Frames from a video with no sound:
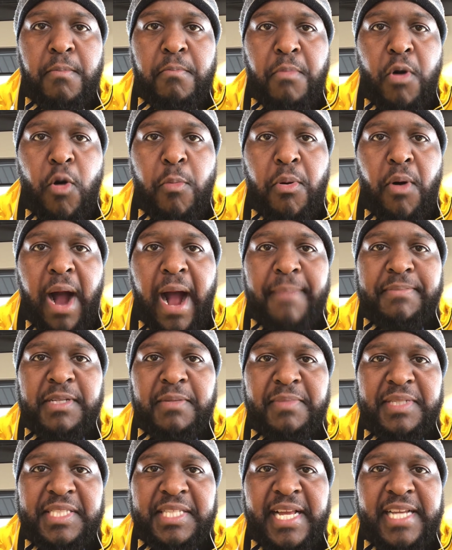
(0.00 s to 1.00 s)
mobile
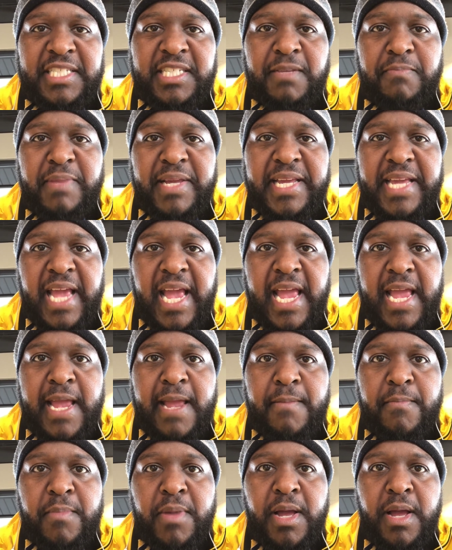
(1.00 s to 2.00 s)
optimization
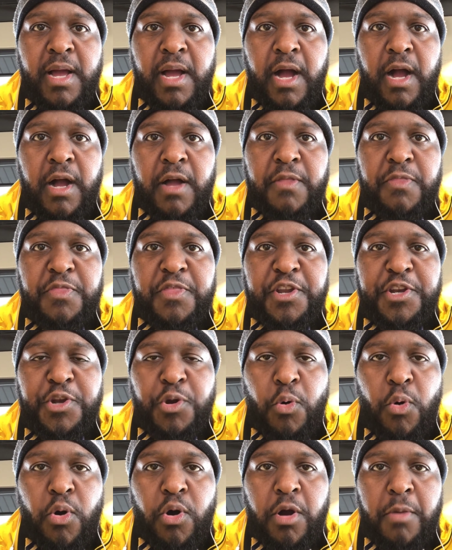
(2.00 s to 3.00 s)
became uh, the
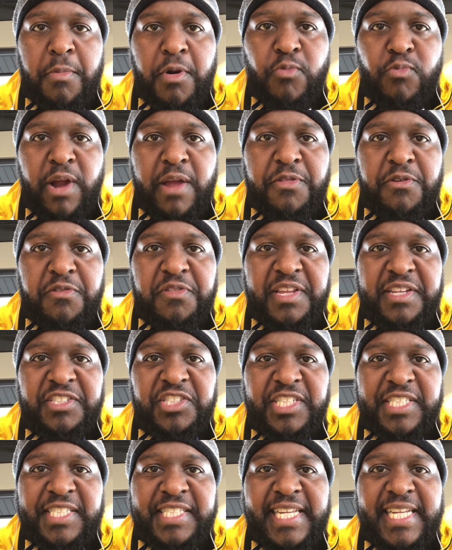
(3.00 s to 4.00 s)
norm rather than
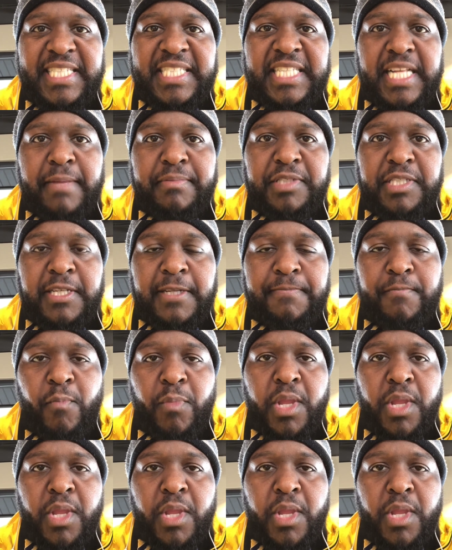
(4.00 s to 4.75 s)
just the exception,